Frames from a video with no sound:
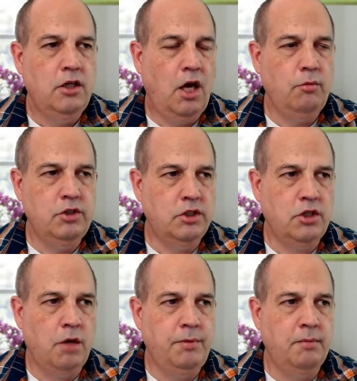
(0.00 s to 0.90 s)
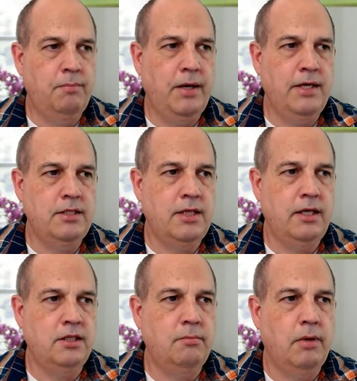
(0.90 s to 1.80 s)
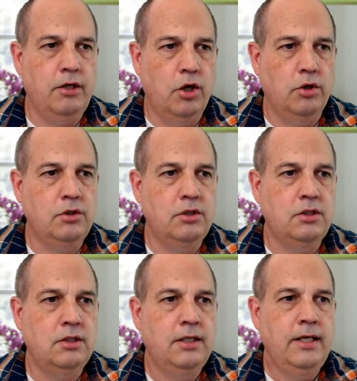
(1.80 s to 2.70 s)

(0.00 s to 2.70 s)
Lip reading: I would just copy and paste that into my notes